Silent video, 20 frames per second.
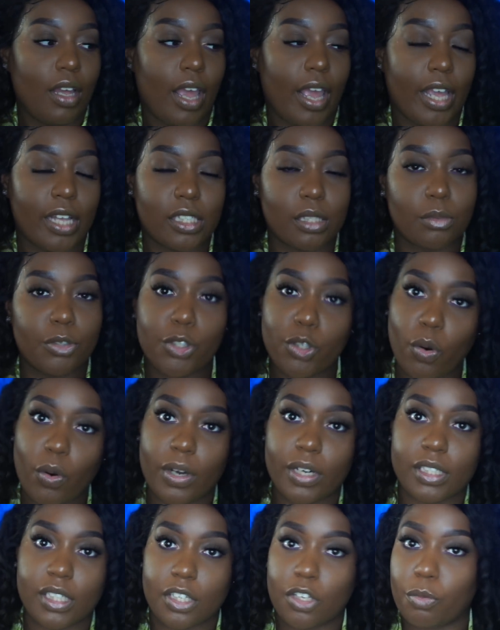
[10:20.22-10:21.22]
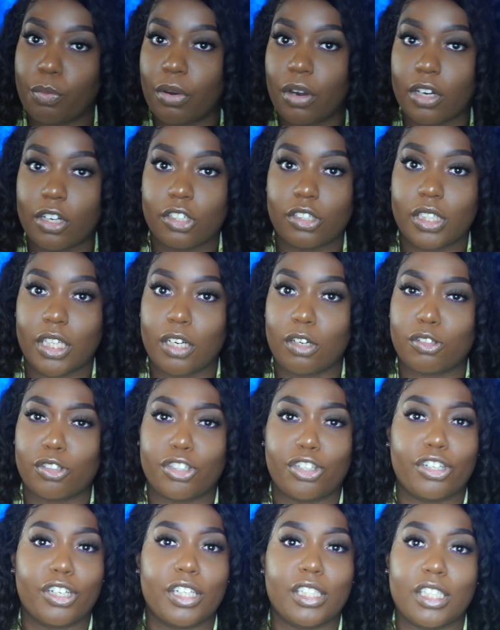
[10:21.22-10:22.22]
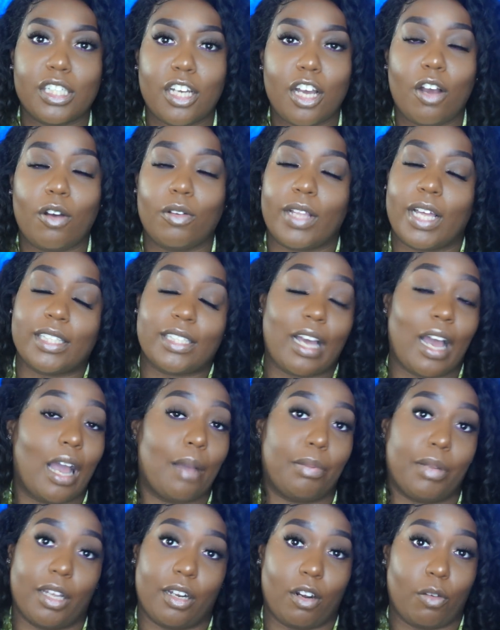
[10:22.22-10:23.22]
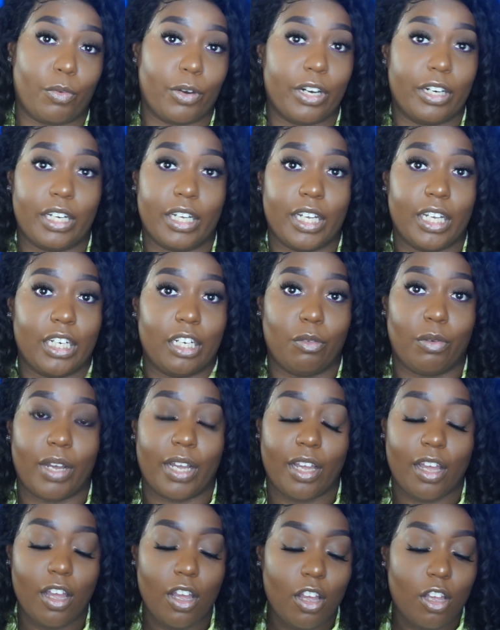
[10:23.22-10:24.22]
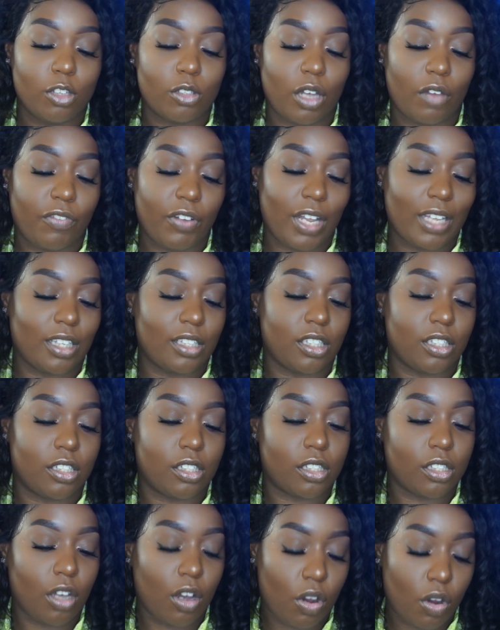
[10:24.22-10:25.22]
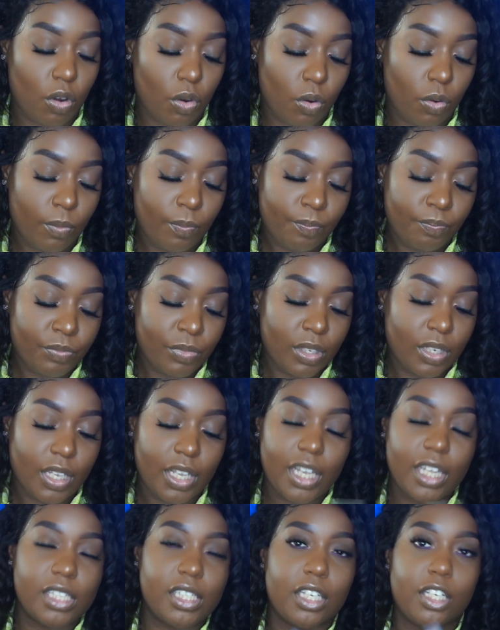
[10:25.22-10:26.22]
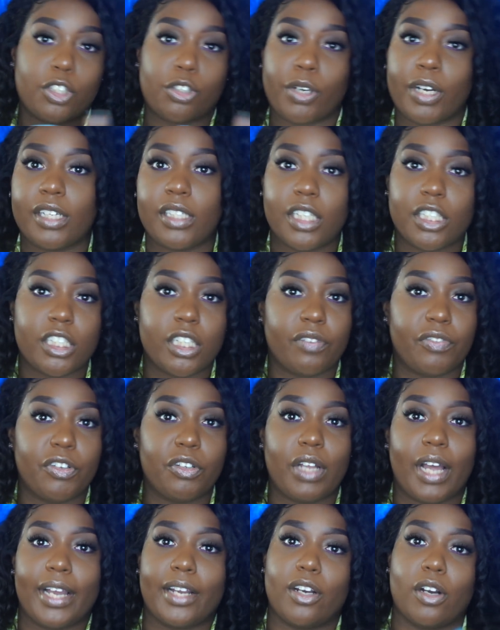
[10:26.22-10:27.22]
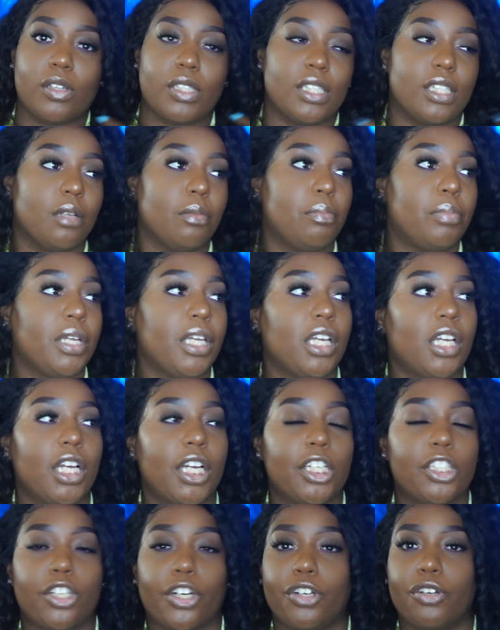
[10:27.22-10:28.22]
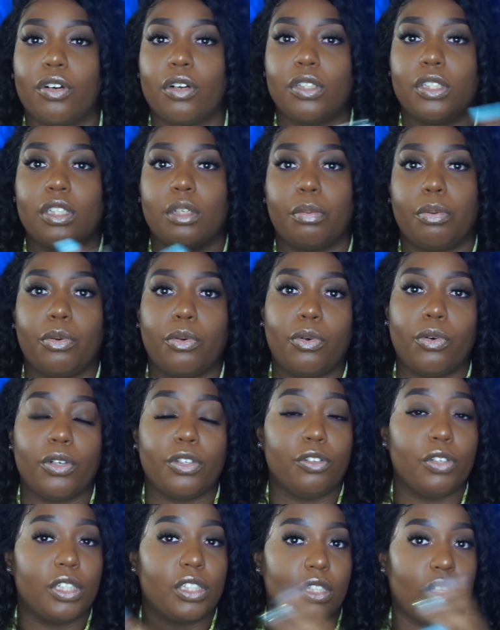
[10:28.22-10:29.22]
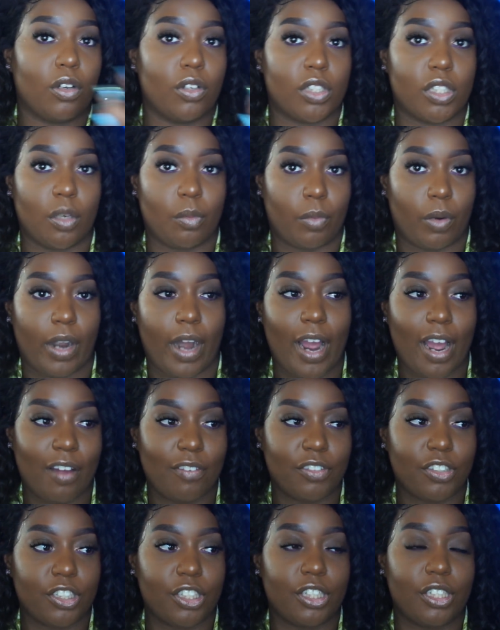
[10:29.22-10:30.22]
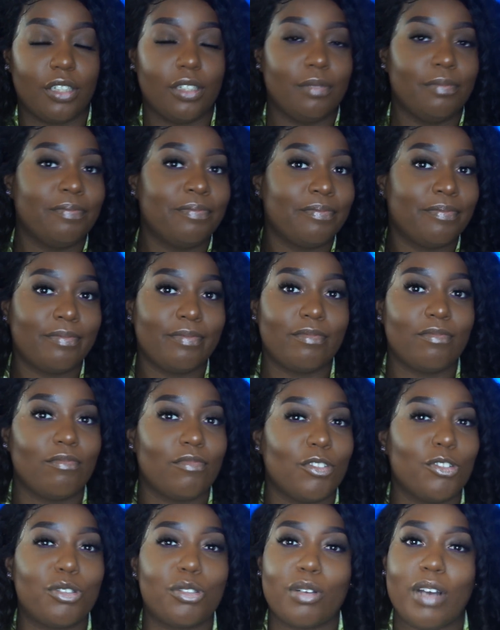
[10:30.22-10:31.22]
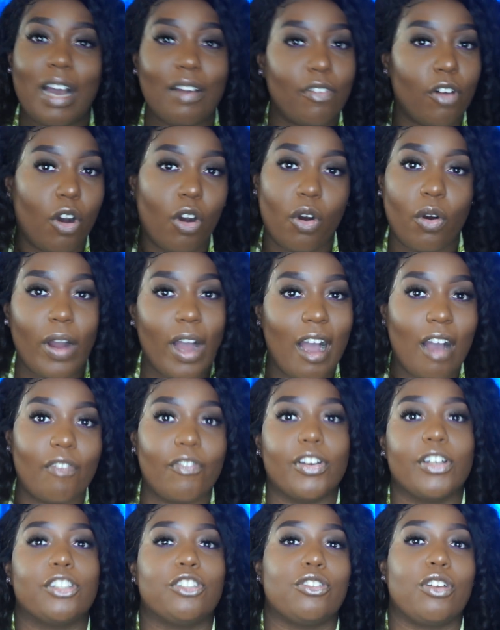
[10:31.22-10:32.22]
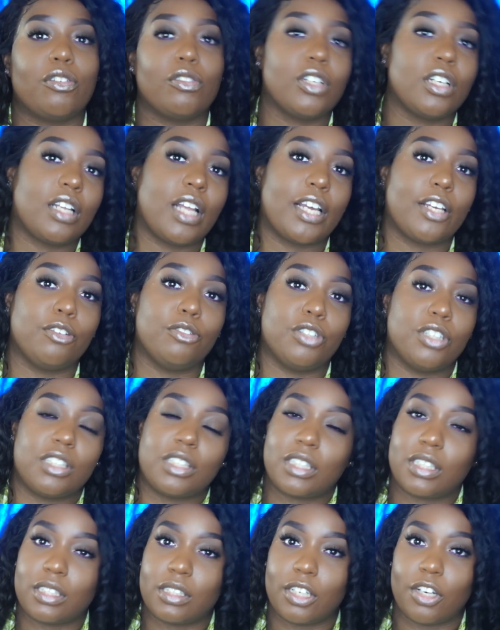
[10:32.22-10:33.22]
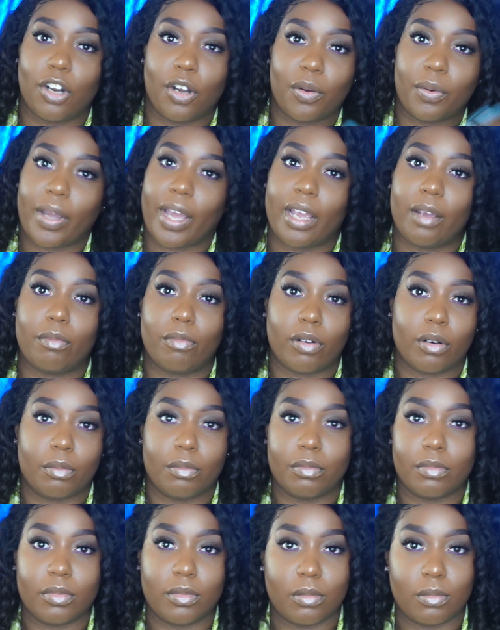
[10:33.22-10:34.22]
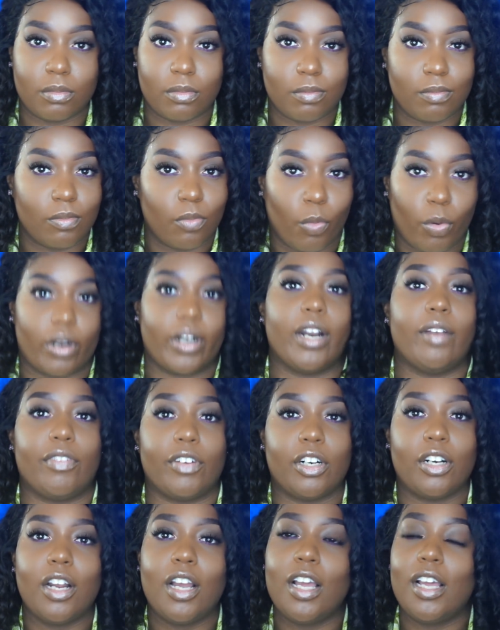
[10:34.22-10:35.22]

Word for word: and some shorts, and you put on your sandals and you're good to go. That's how I plan on wearing it anyway. So I feel like this is so easy to transition if you like go to the beach or you go to the pool and you need to go somewhere after. You still have a whole outfit. You don't look like you just, you know, came from wherever.